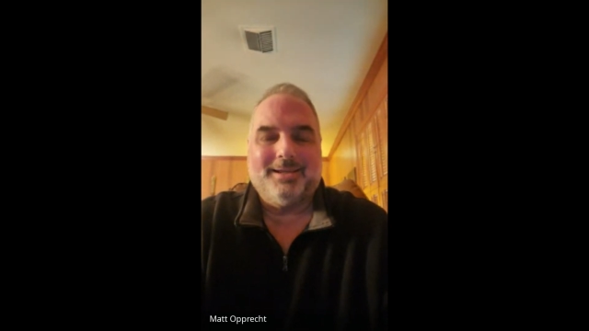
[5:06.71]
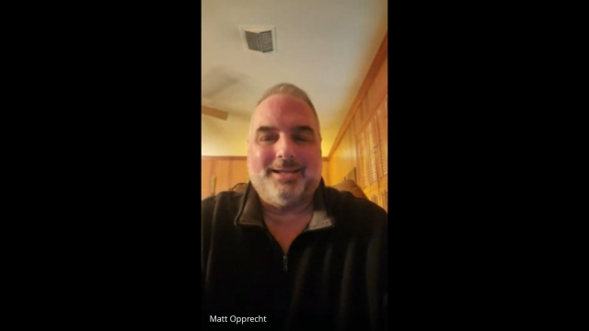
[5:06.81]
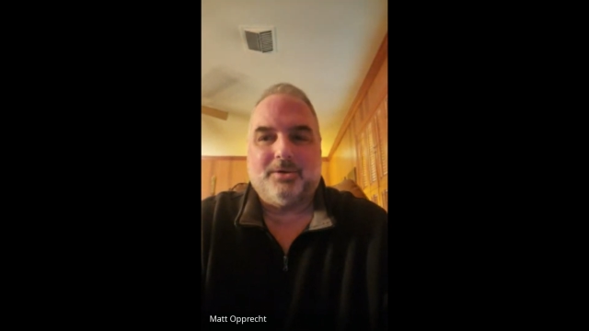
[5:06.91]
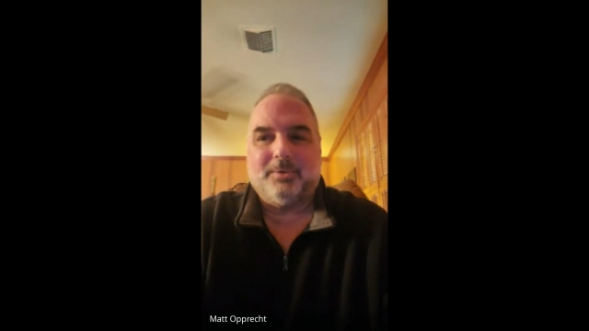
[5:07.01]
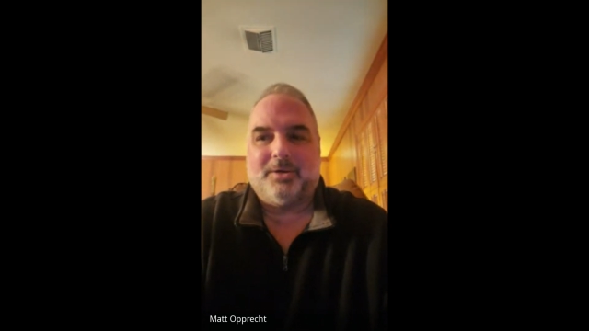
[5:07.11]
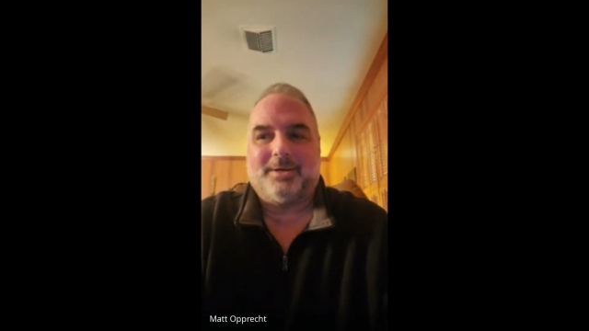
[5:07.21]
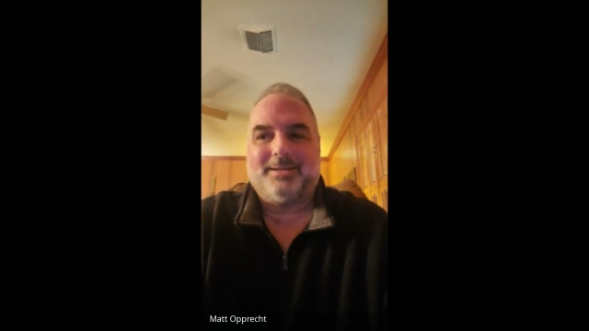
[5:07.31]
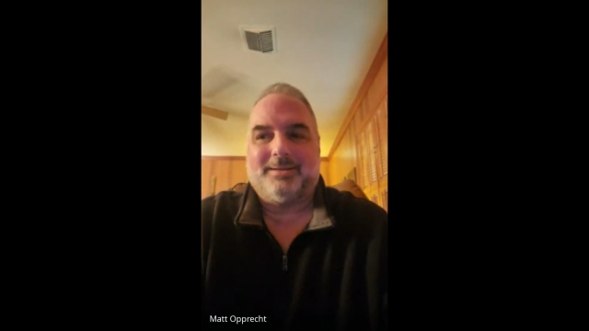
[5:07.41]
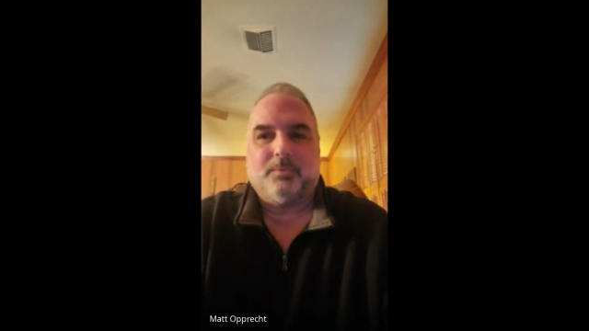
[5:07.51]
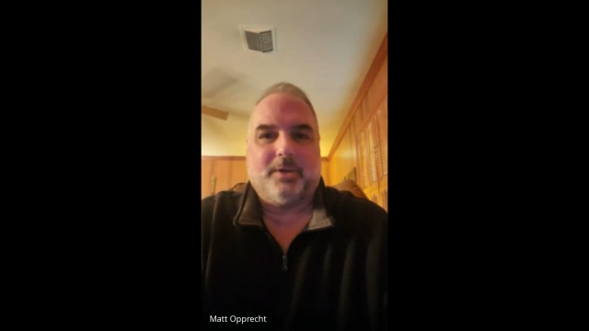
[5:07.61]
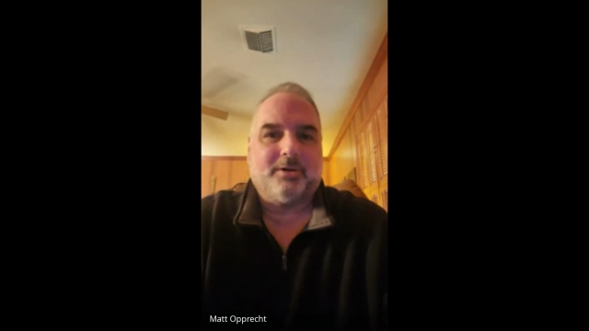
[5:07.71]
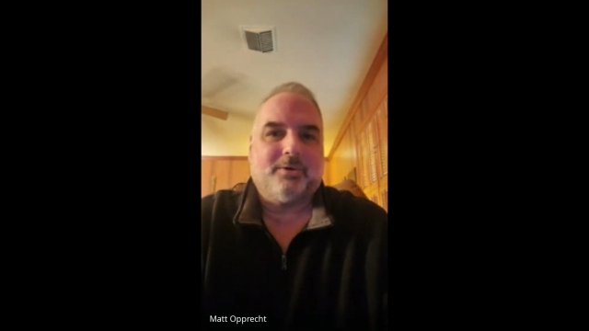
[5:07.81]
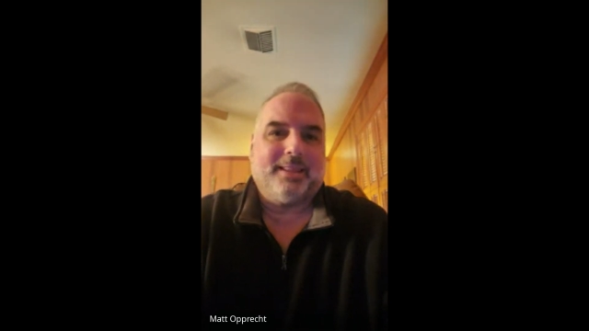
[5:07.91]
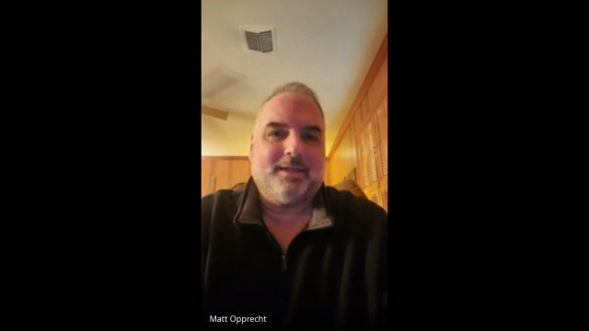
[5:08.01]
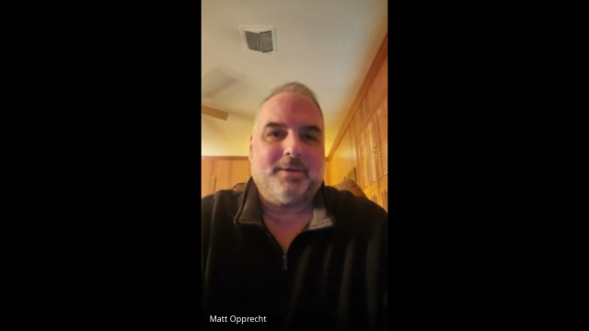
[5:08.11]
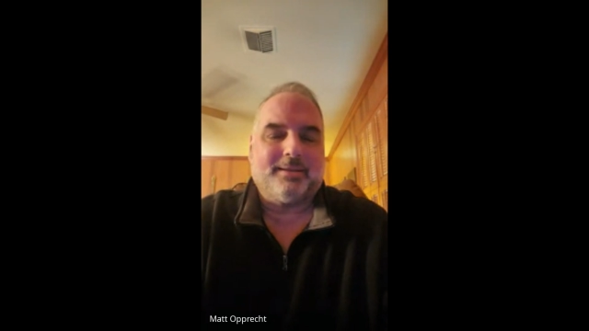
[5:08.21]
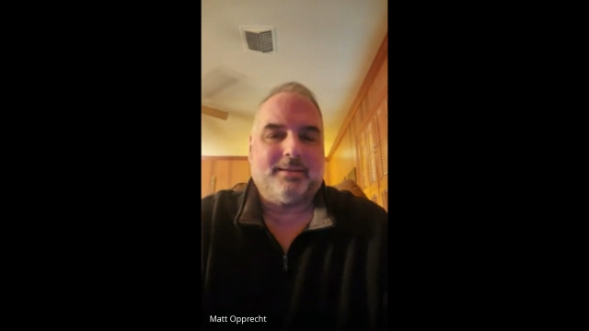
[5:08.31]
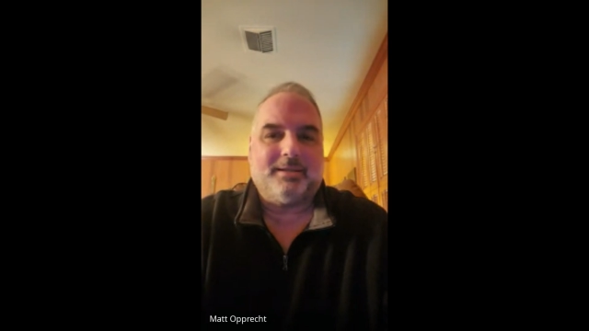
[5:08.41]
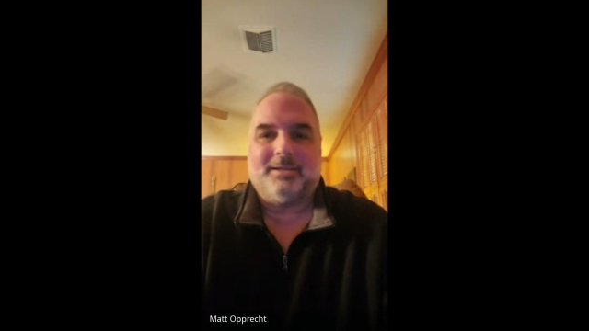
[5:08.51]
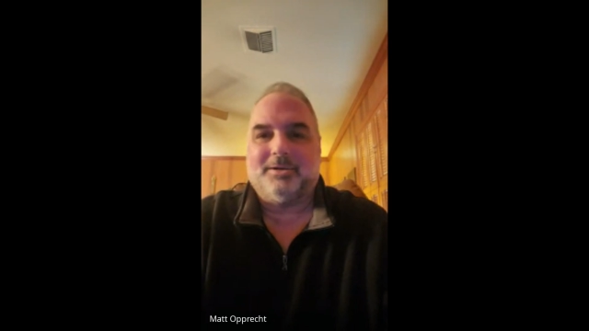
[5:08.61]
We don't know anything about
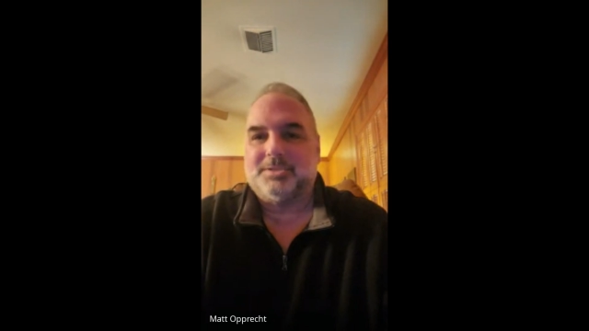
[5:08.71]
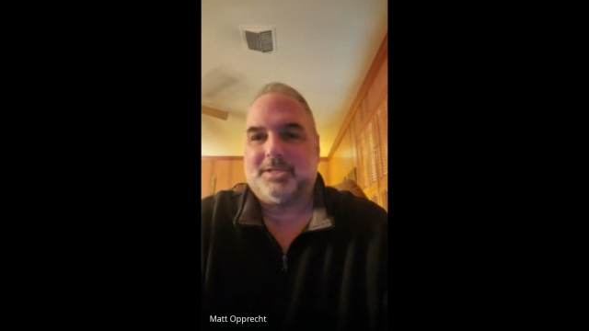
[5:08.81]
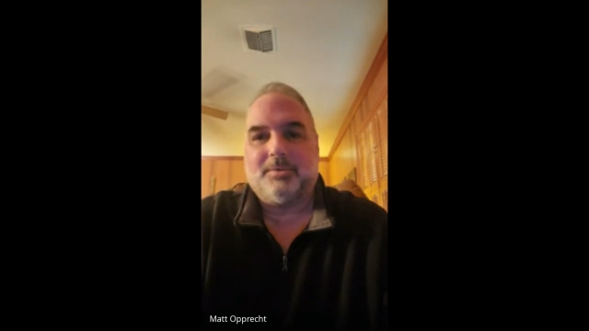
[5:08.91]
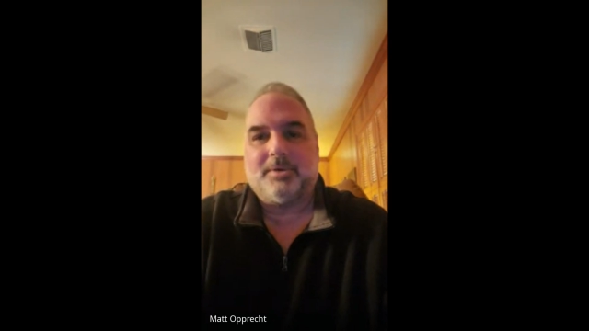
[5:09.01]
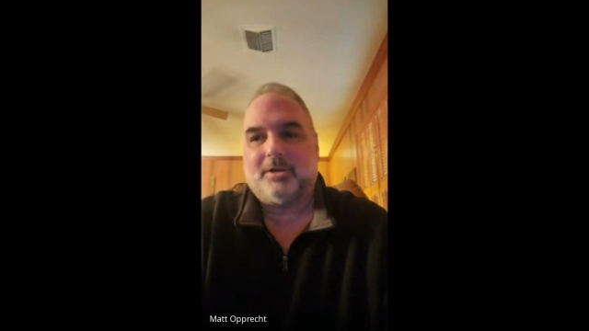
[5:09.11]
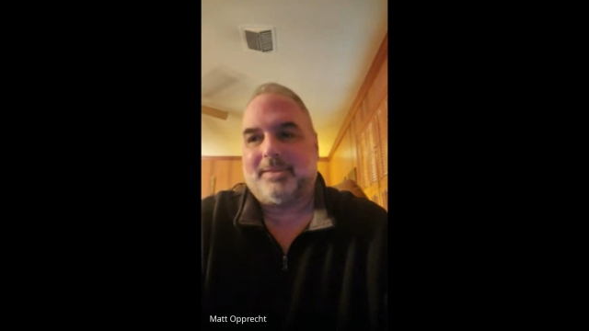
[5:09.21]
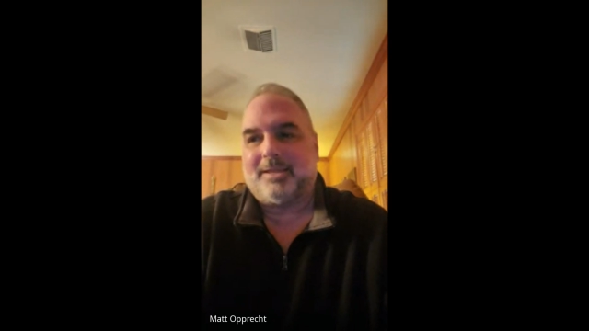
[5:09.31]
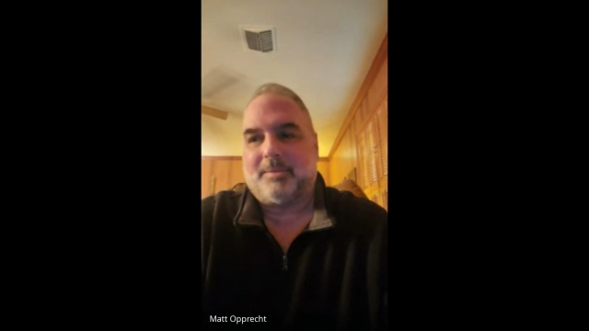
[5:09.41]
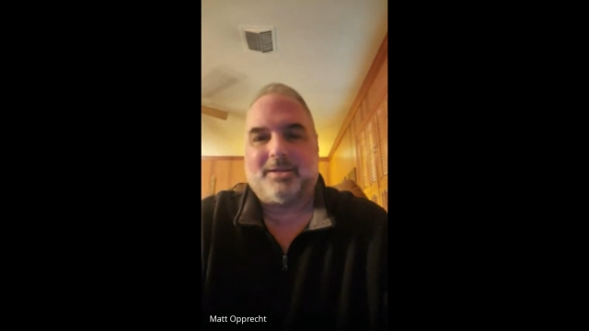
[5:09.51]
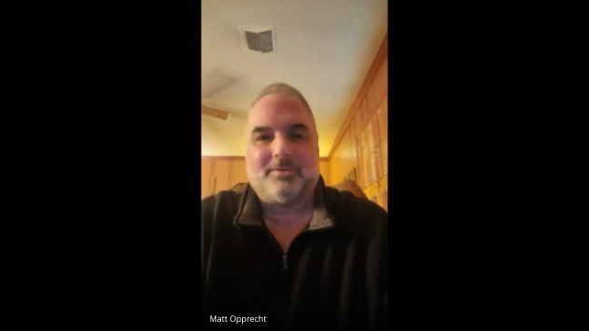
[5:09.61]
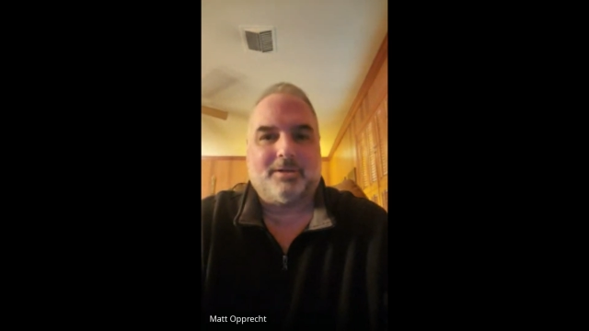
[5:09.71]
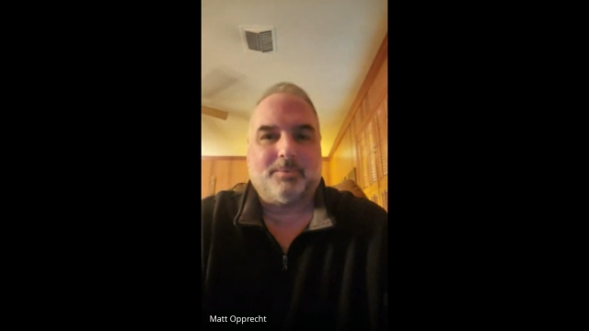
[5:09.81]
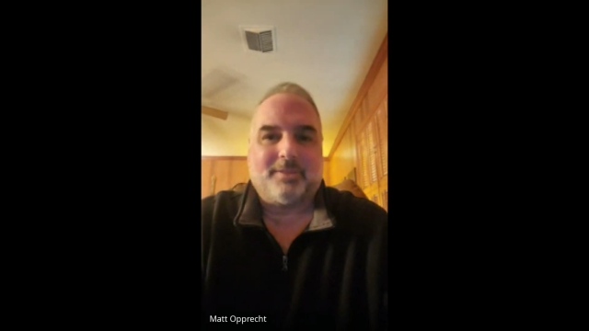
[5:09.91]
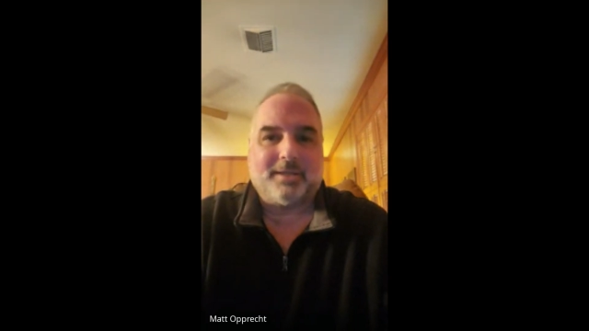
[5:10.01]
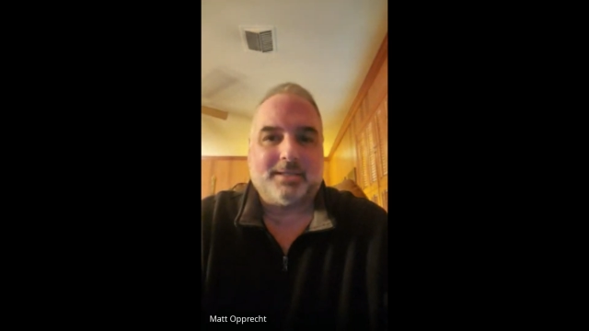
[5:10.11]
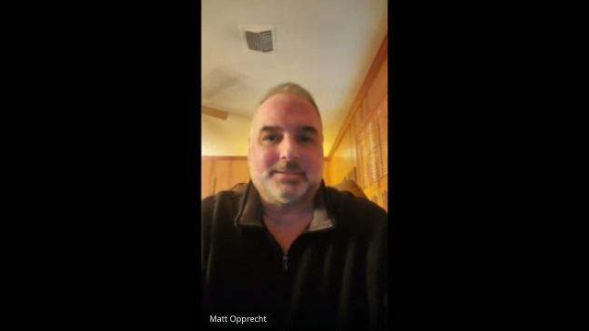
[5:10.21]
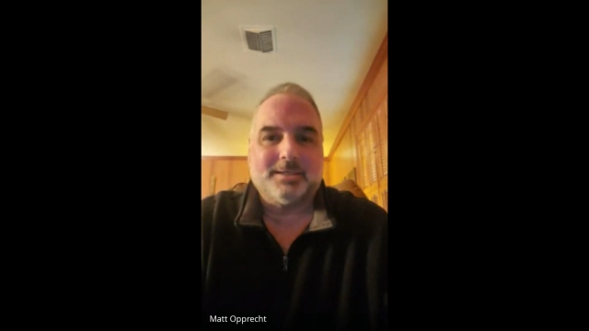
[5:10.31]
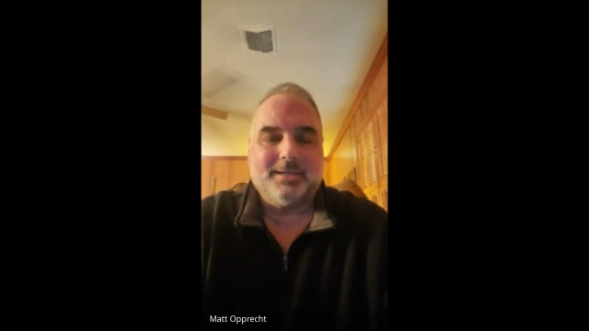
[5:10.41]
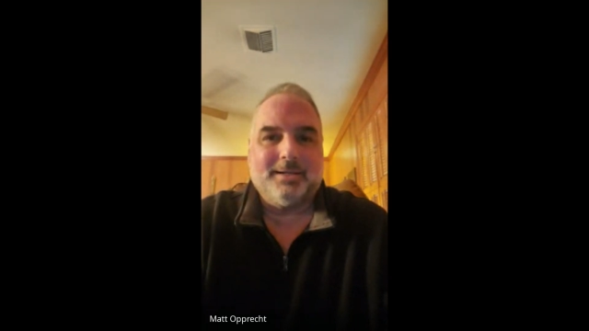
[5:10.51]
the EEOC. We don't know anything about dealing with this.